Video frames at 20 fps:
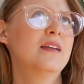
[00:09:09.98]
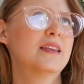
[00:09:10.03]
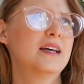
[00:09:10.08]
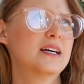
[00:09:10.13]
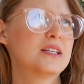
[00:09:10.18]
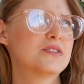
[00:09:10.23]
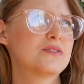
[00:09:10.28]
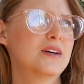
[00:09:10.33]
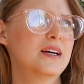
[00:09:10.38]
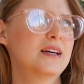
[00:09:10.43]

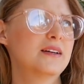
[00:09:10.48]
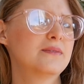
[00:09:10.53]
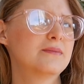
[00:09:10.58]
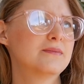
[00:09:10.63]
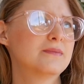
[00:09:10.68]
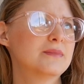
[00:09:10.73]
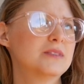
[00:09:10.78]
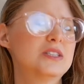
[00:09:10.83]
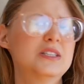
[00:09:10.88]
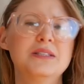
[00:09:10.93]
That's right.
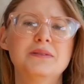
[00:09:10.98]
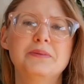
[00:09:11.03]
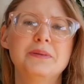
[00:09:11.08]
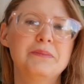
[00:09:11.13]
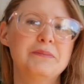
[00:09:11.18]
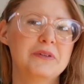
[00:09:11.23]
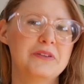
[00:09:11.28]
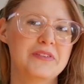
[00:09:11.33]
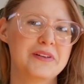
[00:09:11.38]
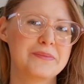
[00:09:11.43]
She's
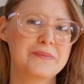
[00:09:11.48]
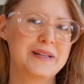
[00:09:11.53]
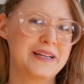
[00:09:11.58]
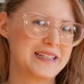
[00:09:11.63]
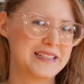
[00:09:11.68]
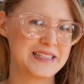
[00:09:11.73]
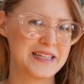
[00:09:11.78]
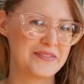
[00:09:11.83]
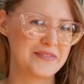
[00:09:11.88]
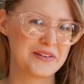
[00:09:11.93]
been moving
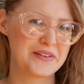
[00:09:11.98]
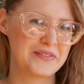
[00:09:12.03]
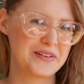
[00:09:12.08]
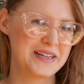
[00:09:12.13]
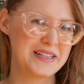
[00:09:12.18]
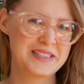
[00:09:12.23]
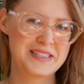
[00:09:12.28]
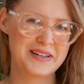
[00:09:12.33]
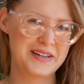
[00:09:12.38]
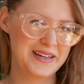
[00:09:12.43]
plants
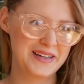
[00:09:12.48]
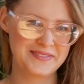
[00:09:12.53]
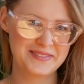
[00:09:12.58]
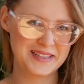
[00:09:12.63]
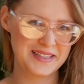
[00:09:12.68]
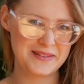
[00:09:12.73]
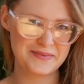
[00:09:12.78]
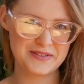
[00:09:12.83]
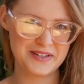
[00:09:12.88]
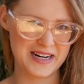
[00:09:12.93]
everywhere, so I have
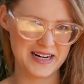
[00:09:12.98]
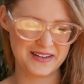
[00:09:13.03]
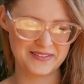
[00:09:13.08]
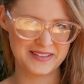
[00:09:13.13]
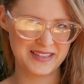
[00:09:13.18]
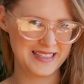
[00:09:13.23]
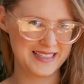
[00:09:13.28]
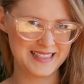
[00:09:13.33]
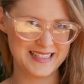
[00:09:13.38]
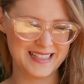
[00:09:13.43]
to keep track
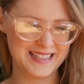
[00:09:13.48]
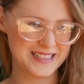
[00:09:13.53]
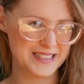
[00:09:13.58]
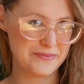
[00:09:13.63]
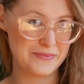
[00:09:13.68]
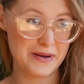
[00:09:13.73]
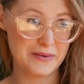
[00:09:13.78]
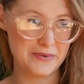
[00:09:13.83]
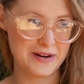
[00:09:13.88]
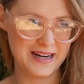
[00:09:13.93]
of these things
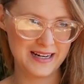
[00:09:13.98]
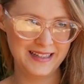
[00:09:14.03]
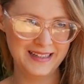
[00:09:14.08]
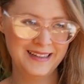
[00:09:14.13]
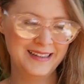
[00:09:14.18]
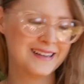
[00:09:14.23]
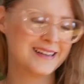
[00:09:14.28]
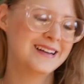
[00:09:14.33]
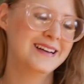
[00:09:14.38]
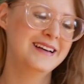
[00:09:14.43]
in my
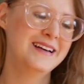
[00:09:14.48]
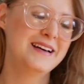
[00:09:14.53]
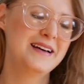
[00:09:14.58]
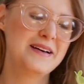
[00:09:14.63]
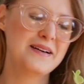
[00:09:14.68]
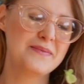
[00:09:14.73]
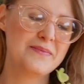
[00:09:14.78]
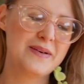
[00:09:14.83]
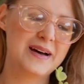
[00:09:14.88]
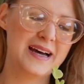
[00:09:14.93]
brain.
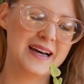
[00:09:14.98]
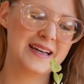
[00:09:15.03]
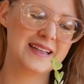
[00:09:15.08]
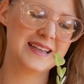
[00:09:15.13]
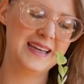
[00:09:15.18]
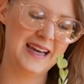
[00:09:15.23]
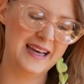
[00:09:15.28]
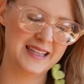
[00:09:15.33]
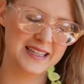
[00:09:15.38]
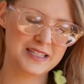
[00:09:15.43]

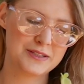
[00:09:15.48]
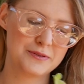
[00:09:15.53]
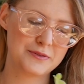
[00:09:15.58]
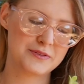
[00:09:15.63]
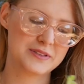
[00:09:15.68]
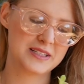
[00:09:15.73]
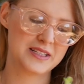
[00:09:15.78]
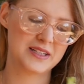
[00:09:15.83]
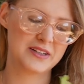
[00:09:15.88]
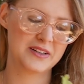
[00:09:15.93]
But yeah, this one
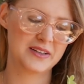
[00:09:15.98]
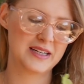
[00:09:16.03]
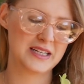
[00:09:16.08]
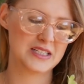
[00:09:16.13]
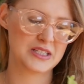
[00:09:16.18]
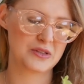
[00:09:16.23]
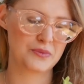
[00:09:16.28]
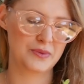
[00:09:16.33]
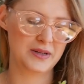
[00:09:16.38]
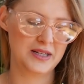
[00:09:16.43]
was in her
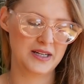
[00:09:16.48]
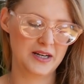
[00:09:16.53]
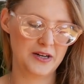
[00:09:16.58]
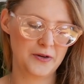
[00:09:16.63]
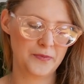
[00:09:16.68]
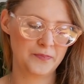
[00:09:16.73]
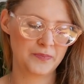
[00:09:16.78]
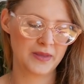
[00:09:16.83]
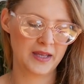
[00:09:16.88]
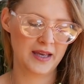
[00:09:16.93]
kitchen
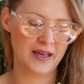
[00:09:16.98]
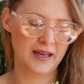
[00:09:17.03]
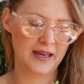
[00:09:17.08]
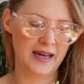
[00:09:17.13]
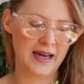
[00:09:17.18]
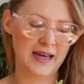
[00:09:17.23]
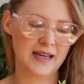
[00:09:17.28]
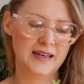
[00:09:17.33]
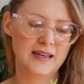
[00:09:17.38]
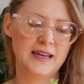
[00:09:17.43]
window,
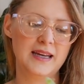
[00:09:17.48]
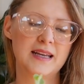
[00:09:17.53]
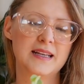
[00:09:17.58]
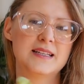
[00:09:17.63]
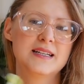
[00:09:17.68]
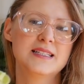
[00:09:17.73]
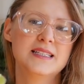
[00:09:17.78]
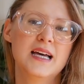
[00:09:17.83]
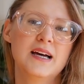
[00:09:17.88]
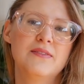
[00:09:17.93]
and it
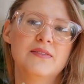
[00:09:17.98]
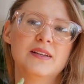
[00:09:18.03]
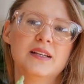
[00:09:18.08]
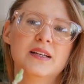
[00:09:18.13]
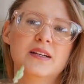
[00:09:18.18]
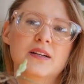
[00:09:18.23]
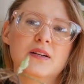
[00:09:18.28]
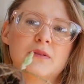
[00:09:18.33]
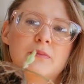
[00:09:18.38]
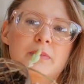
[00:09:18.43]
does have a
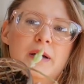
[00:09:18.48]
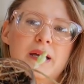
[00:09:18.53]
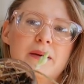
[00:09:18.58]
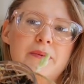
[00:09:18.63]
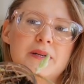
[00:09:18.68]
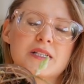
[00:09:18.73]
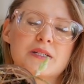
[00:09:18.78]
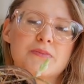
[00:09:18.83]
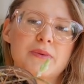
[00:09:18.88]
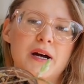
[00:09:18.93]
little
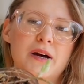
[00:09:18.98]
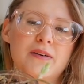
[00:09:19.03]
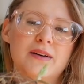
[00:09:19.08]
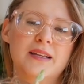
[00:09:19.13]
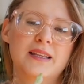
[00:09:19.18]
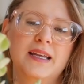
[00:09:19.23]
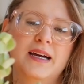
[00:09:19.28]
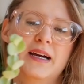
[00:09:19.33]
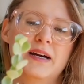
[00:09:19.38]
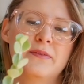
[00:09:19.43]
baby sprout
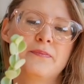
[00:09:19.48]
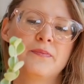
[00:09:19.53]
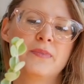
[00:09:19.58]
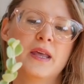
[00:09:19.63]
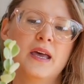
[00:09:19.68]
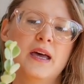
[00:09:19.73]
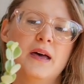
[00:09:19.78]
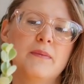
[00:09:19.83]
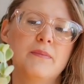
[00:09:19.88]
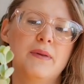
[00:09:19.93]
in there,
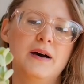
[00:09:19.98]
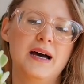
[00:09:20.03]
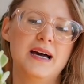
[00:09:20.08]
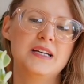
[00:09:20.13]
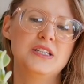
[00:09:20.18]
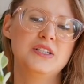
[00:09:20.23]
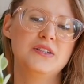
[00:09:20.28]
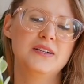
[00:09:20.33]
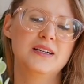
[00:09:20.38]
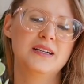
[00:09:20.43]
but
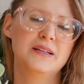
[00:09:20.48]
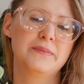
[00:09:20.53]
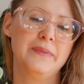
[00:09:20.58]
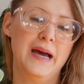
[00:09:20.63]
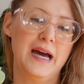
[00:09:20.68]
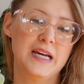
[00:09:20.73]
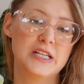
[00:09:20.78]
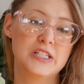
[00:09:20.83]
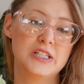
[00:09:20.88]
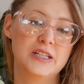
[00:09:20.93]
as you can
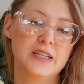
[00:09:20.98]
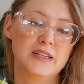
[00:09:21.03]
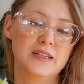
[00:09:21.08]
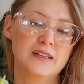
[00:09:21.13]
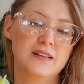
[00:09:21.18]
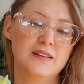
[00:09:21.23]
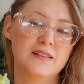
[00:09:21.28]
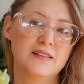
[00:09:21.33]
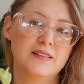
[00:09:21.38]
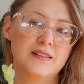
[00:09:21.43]

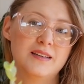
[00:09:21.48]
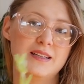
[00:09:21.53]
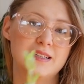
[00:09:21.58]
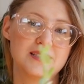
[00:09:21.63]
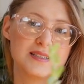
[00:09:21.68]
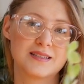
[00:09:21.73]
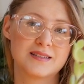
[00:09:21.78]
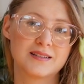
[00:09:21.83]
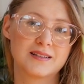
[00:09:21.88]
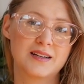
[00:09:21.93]
imagine,
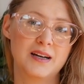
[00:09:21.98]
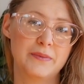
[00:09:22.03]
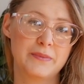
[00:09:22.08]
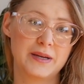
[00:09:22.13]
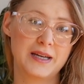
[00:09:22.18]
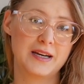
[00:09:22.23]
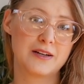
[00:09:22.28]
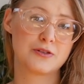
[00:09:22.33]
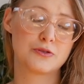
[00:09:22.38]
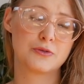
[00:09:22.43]
this
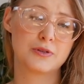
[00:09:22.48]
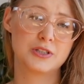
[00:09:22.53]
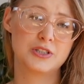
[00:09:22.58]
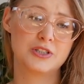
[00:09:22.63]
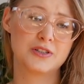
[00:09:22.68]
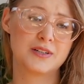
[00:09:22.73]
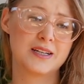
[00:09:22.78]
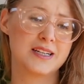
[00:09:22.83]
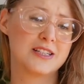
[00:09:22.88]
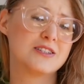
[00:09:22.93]
coming out towards
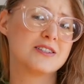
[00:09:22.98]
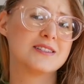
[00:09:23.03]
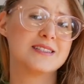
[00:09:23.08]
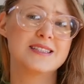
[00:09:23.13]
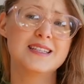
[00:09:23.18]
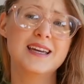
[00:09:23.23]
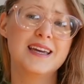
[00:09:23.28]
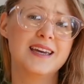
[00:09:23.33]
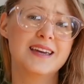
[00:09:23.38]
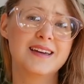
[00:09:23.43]
your kitchen
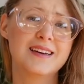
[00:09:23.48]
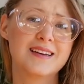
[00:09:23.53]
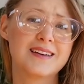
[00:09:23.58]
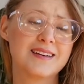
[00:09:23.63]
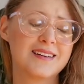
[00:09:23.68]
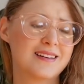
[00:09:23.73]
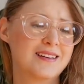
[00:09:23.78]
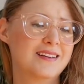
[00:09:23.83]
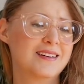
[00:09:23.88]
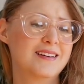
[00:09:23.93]
sink
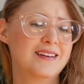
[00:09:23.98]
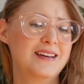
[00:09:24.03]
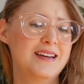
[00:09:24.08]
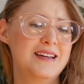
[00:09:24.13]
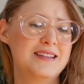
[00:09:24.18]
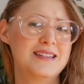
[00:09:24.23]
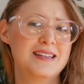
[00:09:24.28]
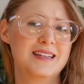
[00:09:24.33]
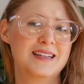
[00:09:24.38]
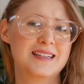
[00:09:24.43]

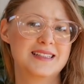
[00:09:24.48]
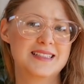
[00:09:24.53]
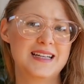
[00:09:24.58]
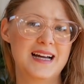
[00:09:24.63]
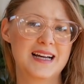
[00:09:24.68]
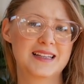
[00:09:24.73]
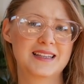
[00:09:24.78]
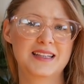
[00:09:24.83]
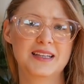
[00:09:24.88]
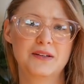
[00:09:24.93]
isn't
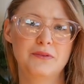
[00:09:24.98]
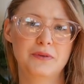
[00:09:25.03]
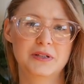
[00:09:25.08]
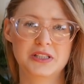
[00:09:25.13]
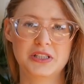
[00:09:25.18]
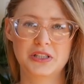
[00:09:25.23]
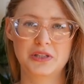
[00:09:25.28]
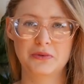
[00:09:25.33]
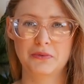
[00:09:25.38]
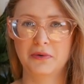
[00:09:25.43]
exactly
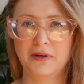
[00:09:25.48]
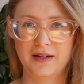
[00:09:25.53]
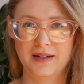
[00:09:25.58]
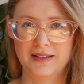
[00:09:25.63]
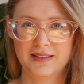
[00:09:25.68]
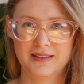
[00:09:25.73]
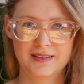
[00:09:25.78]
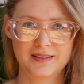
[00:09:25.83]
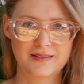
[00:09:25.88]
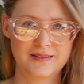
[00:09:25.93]
what you
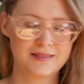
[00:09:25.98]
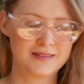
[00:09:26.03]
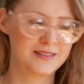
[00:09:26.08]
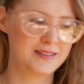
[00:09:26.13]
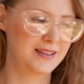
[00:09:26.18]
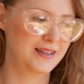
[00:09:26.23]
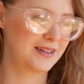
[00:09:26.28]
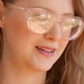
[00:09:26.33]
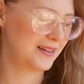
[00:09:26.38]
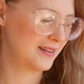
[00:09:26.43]
want.
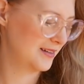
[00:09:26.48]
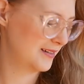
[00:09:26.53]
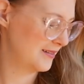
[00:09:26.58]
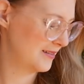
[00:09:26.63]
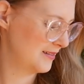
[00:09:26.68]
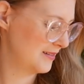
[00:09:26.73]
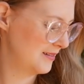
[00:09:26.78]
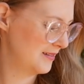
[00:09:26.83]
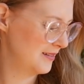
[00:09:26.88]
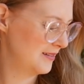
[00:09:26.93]
It's like,
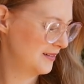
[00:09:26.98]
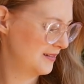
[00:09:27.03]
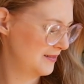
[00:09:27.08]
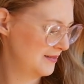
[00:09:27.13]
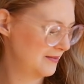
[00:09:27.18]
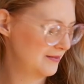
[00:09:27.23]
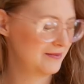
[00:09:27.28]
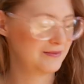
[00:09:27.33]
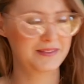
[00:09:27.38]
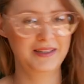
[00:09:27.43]

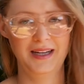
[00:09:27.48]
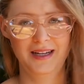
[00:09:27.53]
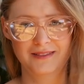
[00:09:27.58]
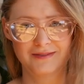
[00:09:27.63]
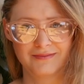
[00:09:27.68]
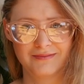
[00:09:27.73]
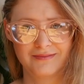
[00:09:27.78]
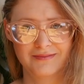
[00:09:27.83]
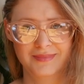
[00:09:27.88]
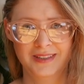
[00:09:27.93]

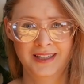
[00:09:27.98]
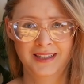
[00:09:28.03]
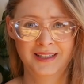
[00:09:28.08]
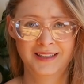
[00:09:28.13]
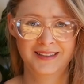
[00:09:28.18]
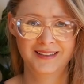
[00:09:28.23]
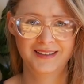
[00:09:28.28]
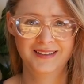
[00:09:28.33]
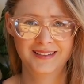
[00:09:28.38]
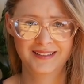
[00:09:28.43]
yeah,
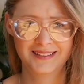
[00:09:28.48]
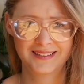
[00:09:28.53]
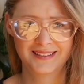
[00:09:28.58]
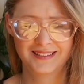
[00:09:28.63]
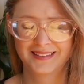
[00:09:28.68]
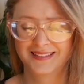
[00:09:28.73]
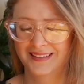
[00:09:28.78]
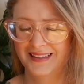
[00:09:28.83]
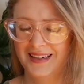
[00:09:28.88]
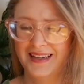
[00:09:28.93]
a
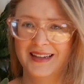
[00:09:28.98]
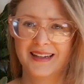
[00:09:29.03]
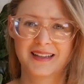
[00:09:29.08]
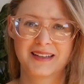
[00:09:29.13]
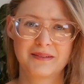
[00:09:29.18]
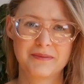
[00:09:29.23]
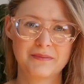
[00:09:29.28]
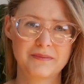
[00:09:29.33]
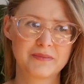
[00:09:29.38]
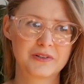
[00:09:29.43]

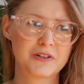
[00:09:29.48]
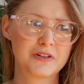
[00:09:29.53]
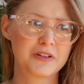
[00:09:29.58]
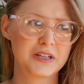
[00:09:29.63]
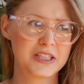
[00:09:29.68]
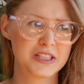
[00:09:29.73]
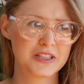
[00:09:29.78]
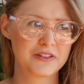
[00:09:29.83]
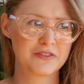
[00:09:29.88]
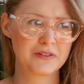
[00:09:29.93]

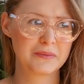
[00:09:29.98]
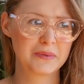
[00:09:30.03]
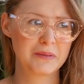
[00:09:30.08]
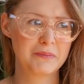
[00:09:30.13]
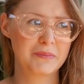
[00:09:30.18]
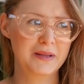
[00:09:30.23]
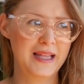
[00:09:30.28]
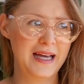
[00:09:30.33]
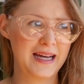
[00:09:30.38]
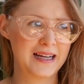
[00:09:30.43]
creature from the
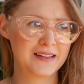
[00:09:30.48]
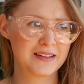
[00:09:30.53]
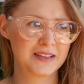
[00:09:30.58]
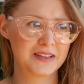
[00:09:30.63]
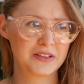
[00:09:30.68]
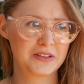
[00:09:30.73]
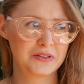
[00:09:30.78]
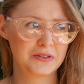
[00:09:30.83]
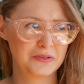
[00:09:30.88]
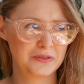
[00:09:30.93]
Black
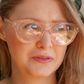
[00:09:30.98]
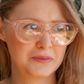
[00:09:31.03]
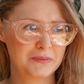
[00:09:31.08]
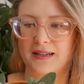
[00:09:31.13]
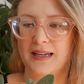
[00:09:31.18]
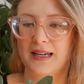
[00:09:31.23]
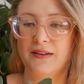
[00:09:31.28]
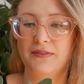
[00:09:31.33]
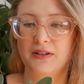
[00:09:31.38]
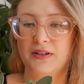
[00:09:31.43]
Lagoon.
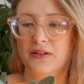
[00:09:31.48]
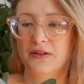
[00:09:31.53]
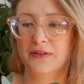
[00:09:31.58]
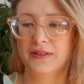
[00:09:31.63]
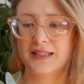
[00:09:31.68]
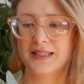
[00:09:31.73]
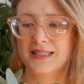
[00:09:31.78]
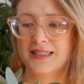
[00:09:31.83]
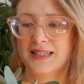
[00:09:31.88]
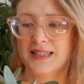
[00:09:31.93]
If you know
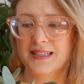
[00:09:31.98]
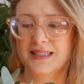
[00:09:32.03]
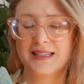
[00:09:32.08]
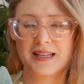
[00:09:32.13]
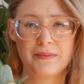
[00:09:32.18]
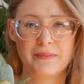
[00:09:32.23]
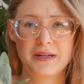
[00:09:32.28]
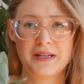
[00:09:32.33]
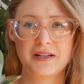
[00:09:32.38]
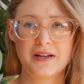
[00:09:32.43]
what this is,
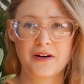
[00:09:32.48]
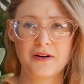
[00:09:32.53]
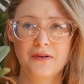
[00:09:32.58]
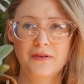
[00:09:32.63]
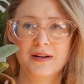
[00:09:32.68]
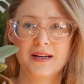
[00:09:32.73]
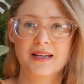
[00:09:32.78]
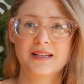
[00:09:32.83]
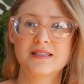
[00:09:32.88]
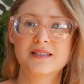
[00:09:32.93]
let me
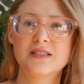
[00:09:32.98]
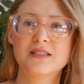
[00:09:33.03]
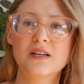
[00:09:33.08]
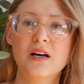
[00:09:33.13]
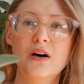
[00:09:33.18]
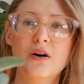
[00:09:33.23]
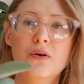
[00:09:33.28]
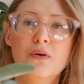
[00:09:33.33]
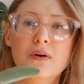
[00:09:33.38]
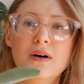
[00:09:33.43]
know. It's
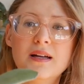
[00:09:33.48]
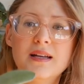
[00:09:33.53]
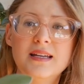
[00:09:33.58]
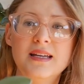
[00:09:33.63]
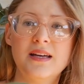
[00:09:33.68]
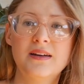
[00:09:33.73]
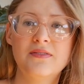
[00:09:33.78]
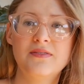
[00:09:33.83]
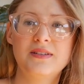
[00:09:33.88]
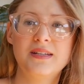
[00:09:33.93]
so
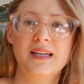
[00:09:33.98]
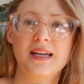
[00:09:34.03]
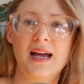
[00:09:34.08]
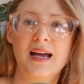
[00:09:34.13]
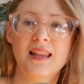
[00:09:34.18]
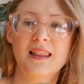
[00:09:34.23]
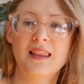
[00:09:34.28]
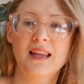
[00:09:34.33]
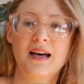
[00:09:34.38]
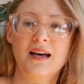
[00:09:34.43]
nifty.
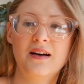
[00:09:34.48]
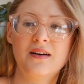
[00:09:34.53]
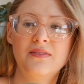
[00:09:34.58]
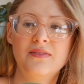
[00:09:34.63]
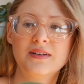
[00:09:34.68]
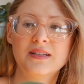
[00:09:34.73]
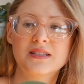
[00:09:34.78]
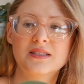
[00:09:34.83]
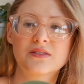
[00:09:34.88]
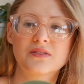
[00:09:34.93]
I love
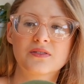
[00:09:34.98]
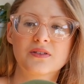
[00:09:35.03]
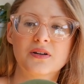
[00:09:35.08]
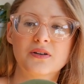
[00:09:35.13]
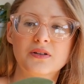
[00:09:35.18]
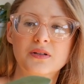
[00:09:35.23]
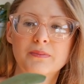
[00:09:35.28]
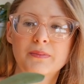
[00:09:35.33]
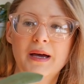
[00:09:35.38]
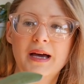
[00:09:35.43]
its
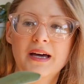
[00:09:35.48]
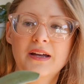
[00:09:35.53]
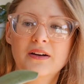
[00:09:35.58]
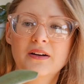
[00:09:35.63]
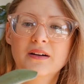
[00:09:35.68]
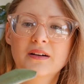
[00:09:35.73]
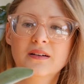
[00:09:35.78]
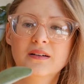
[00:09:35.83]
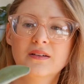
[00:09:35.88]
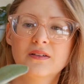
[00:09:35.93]
growth
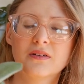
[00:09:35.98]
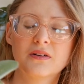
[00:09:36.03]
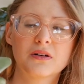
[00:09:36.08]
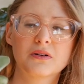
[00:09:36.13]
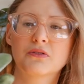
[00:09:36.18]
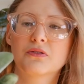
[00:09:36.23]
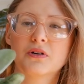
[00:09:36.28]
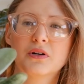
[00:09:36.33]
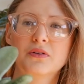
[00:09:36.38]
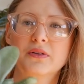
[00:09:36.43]
pattern
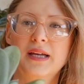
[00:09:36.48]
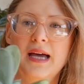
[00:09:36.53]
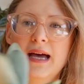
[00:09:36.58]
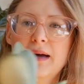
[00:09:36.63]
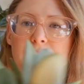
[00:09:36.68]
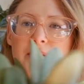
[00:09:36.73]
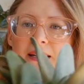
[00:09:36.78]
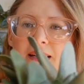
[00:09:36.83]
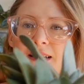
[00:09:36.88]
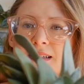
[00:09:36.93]
or growth
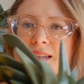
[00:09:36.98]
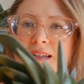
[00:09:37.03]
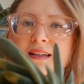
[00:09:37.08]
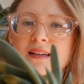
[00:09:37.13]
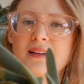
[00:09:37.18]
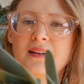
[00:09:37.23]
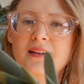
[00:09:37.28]
habit.